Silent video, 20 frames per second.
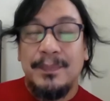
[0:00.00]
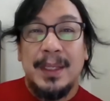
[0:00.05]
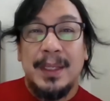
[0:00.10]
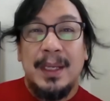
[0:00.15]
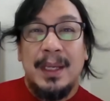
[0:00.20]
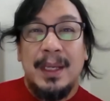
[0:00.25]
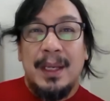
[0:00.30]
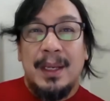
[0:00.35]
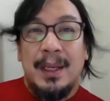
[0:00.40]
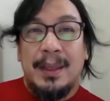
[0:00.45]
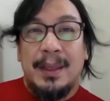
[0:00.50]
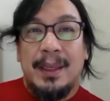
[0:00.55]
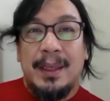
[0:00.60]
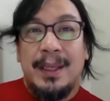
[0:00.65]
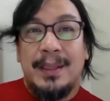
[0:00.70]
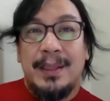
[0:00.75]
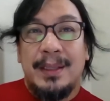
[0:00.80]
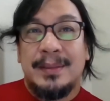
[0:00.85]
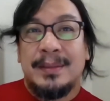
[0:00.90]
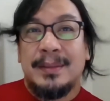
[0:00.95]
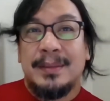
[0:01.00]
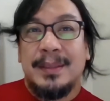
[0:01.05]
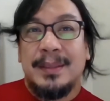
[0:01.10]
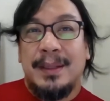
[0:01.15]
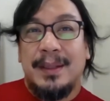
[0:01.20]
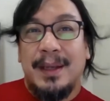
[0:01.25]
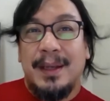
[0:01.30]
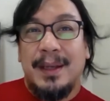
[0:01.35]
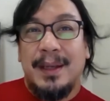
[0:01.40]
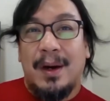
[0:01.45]
is
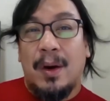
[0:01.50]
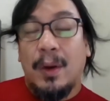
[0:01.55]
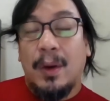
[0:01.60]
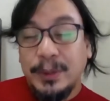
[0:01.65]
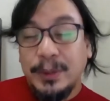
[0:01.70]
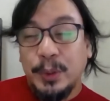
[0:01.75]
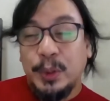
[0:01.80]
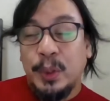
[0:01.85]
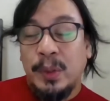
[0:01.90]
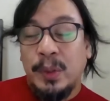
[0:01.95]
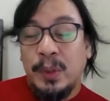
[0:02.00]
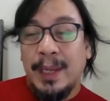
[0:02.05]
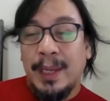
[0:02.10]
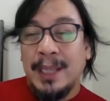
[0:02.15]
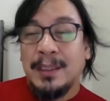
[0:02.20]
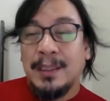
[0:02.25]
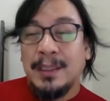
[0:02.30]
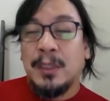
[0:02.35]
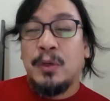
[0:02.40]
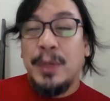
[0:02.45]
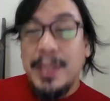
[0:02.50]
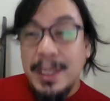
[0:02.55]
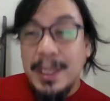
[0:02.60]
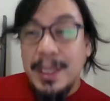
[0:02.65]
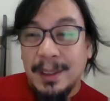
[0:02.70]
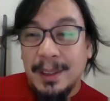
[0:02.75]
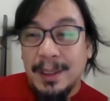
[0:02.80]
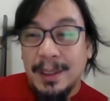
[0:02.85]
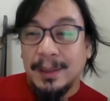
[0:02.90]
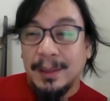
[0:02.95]
also to create critical
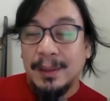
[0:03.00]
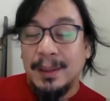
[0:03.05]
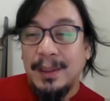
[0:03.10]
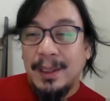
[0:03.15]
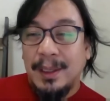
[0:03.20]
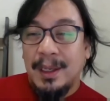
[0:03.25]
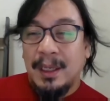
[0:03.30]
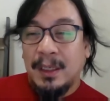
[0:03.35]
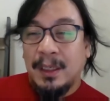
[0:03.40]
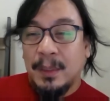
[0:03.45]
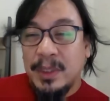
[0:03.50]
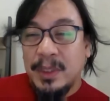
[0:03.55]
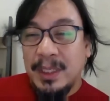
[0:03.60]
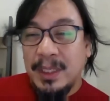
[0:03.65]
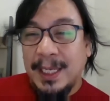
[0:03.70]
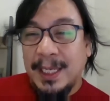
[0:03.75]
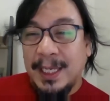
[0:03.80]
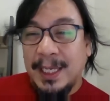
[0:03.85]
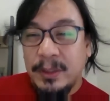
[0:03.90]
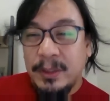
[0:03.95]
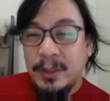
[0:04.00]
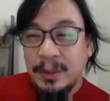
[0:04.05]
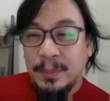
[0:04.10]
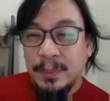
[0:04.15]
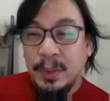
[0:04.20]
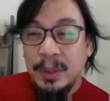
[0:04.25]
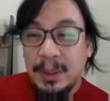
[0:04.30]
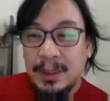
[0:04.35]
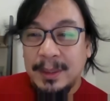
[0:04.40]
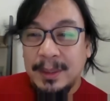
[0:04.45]
communication
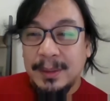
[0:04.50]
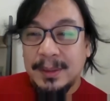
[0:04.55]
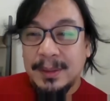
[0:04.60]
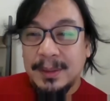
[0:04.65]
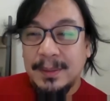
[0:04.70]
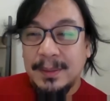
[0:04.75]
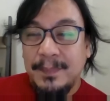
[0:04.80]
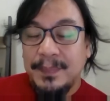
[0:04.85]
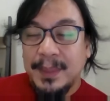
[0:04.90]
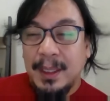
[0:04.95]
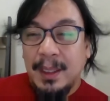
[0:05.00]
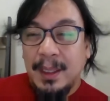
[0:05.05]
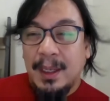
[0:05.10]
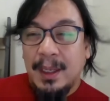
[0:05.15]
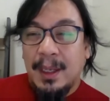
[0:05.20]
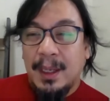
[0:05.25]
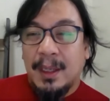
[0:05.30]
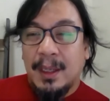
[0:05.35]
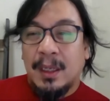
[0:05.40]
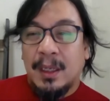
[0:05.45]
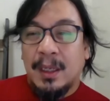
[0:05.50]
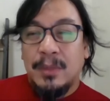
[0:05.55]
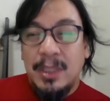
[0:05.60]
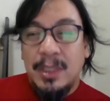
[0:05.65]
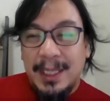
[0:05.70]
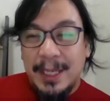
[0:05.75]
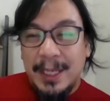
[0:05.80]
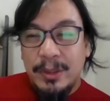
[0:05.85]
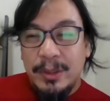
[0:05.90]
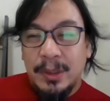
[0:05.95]
communities. Communication
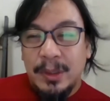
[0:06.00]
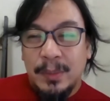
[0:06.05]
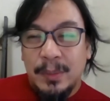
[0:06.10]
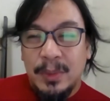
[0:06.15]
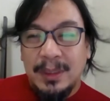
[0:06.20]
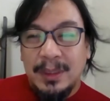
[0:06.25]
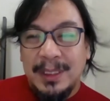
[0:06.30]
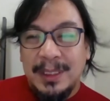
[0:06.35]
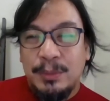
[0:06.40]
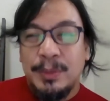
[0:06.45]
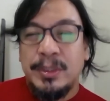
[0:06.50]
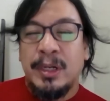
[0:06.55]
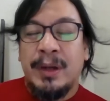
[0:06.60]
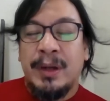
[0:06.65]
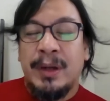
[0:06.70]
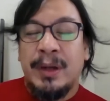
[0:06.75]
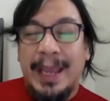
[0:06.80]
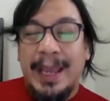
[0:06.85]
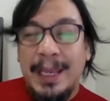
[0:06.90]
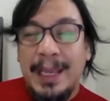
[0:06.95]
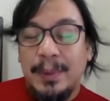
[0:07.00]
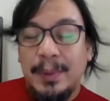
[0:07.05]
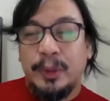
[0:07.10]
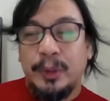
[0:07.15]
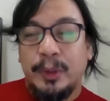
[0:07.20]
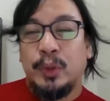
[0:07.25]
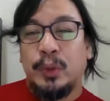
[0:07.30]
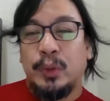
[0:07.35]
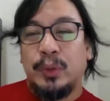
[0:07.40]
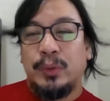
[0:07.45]
communities which are able
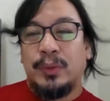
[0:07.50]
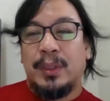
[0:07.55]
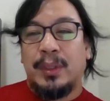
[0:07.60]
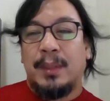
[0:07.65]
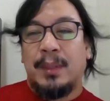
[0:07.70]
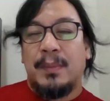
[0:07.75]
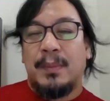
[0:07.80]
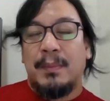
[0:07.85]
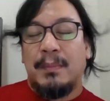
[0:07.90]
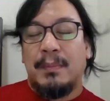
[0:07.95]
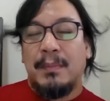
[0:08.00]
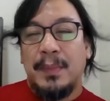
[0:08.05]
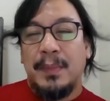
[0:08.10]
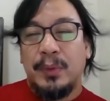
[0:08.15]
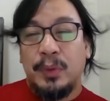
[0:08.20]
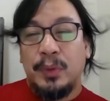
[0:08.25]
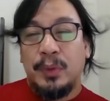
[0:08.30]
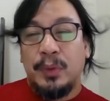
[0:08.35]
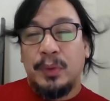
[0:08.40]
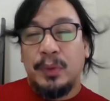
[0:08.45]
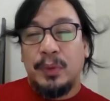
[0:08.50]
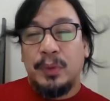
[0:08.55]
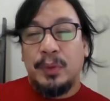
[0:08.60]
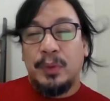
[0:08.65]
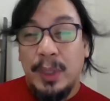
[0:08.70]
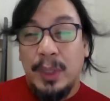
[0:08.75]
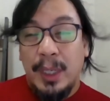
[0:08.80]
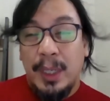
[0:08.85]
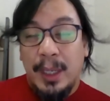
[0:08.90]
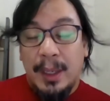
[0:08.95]
to
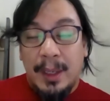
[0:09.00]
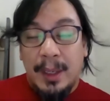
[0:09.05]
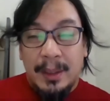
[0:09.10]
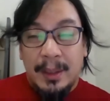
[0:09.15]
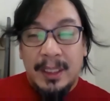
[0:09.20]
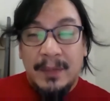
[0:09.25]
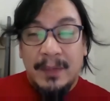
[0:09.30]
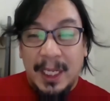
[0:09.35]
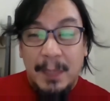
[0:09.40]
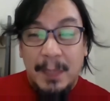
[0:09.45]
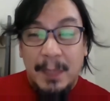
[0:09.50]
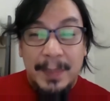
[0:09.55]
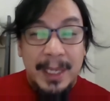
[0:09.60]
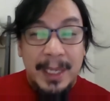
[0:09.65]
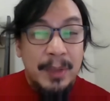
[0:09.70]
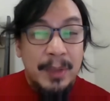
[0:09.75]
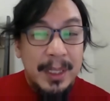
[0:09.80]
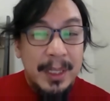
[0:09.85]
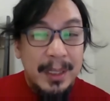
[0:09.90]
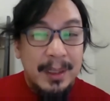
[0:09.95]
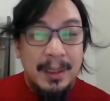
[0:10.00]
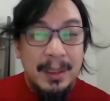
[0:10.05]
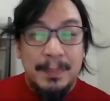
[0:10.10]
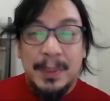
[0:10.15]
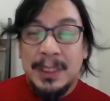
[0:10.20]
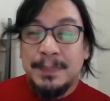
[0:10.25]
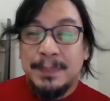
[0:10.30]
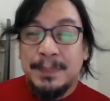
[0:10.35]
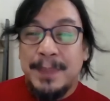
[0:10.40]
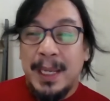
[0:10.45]
develop a critical
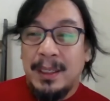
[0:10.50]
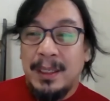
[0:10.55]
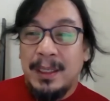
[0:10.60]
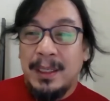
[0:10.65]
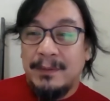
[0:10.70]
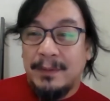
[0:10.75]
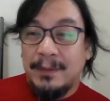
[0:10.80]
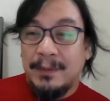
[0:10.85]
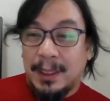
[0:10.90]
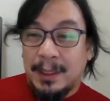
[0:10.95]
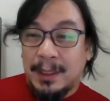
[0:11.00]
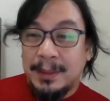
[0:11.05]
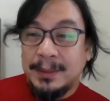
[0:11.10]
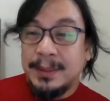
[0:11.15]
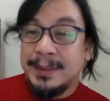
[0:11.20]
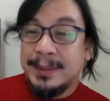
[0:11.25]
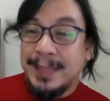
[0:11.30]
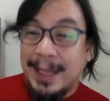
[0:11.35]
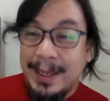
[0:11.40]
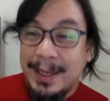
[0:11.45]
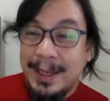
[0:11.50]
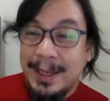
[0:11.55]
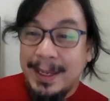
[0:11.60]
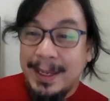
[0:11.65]
perspective on societies